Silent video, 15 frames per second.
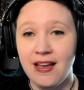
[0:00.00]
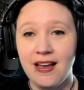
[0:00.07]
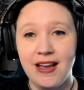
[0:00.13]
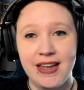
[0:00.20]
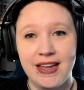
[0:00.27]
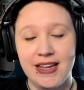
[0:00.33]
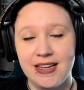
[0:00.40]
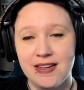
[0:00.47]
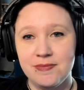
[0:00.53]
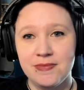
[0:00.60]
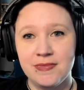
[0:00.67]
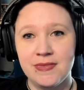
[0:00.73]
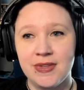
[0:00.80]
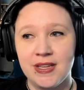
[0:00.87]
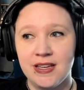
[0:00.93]
I
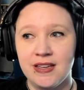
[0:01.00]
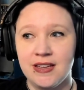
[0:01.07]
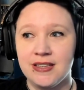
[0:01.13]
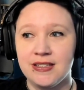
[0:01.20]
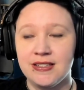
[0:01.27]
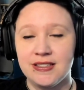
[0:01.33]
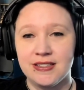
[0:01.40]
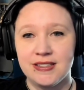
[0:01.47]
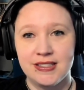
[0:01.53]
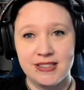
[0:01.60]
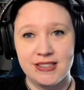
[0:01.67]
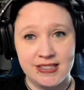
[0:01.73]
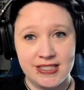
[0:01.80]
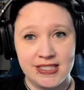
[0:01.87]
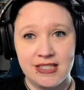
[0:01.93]
am
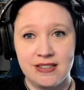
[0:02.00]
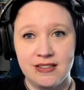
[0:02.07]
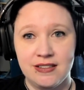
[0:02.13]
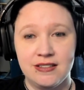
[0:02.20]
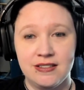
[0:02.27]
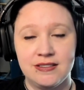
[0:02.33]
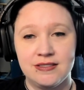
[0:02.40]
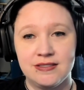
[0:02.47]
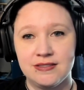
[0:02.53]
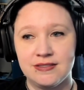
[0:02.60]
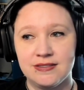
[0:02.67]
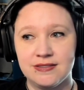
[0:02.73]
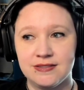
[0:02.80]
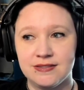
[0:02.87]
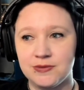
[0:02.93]
still
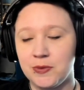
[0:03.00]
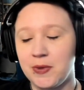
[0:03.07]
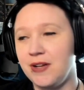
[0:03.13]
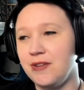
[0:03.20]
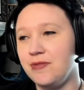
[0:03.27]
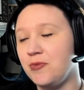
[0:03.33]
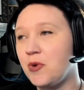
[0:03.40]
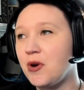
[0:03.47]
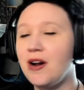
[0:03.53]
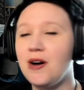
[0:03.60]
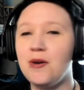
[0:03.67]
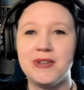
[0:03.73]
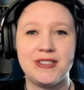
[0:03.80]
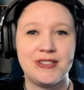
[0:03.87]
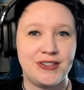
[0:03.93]
well, we're
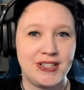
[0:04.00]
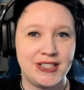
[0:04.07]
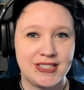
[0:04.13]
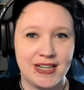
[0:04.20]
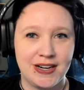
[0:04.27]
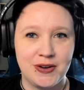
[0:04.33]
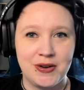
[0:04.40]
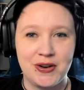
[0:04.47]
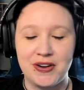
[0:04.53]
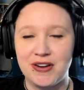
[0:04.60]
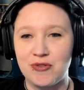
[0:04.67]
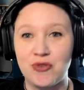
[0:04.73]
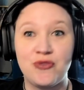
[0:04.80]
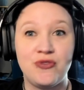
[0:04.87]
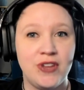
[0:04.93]
always learning tarot. You're
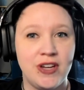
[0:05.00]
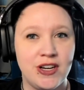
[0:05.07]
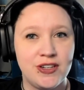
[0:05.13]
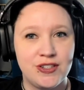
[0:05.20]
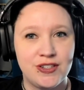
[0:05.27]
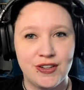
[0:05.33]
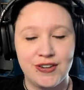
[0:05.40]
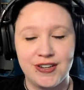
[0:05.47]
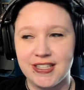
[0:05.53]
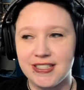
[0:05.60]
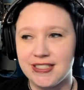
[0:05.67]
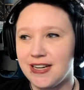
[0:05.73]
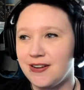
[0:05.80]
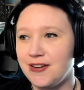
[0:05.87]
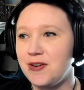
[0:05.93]
never finished learning
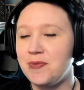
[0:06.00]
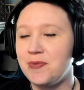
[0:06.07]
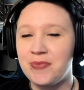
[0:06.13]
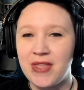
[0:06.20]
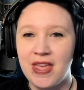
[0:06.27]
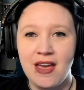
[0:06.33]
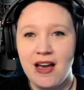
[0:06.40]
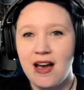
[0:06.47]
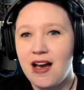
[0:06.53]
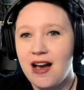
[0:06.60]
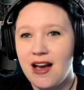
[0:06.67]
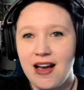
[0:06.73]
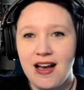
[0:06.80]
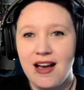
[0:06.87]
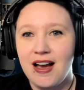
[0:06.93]
tarot.
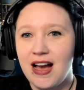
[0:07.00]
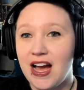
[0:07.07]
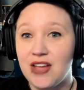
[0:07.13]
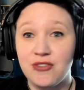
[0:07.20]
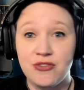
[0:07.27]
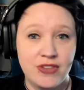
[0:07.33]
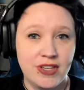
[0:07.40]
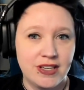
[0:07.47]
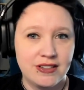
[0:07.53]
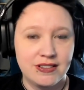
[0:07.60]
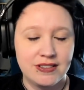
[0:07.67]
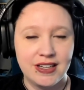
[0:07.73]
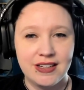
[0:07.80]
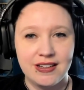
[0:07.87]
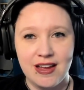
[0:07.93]
I feel
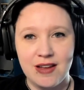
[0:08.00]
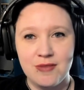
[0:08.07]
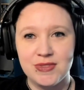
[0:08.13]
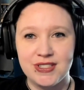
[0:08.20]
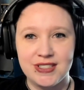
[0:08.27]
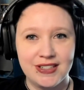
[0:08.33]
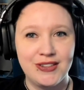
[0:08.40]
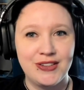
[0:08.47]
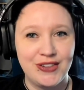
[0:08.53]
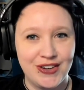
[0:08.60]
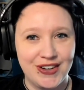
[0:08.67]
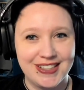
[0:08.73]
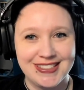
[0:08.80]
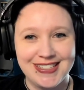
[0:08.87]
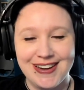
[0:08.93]
like I'm still
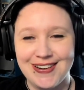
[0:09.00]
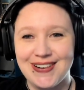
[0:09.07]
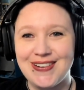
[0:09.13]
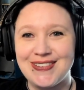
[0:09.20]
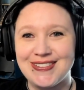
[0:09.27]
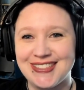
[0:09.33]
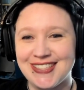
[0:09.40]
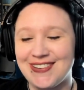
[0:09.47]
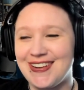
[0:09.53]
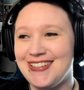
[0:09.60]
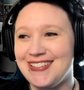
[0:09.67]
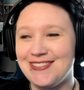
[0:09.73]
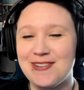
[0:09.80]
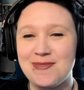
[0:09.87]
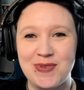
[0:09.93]
learning tarot, so I
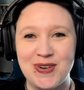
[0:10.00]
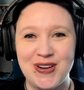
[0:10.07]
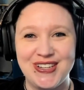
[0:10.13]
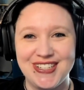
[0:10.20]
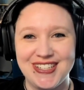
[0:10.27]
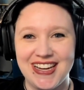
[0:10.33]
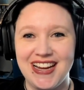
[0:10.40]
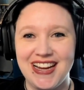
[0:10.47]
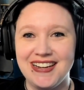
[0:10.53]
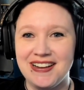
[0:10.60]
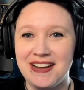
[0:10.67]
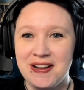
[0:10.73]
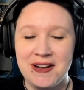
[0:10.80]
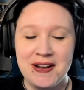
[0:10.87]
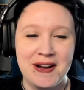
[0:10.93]
do appreciate
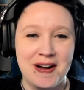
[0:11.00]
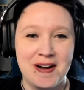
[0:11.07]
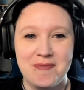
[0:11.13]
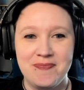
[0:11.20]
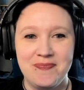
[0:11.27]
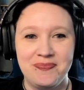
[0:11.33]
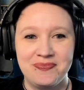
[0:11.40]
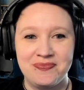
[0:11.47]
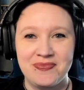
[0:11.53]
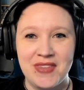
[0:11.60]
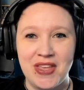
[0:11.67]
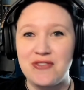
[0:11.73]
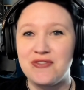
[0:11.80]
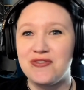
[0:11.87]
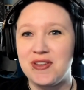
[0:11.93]
um,
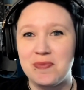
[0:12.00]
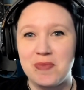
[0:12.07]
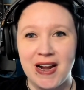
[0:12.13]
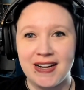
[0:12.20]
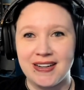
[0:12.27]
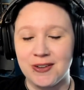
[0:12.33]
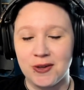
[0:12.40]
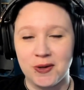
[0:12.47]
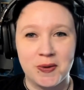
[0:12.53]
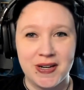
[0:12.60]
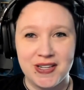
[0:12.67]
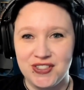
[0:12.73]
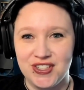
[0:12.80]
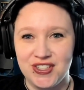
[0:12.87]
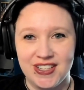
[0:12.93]
feedback or
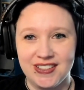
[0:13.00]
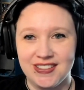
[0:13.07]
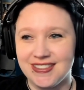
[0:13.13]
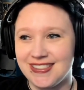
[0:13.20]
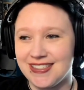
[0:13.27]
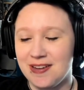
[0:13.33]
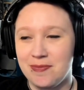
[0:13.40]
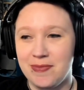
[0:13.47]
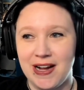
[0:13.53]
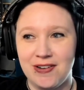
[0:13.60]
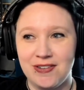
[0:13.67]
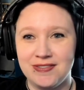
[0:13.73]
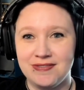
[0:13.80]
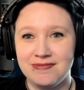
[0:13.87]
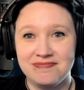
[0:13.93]
questions
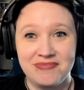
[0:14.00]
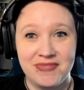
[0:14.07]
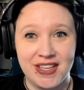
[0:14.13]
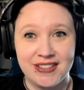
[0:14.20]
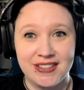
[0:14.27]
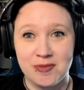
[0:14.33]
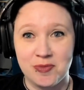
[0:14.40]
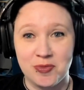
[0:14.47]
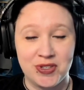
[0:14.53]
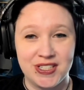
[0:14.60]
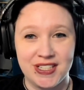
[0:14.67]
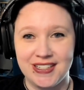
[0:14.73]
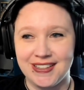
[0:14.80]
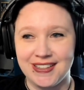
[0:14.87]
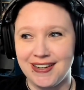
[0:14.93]
about this in
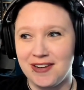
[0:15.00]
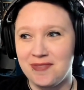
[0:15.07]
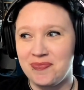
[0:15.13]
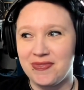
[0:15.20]
particular.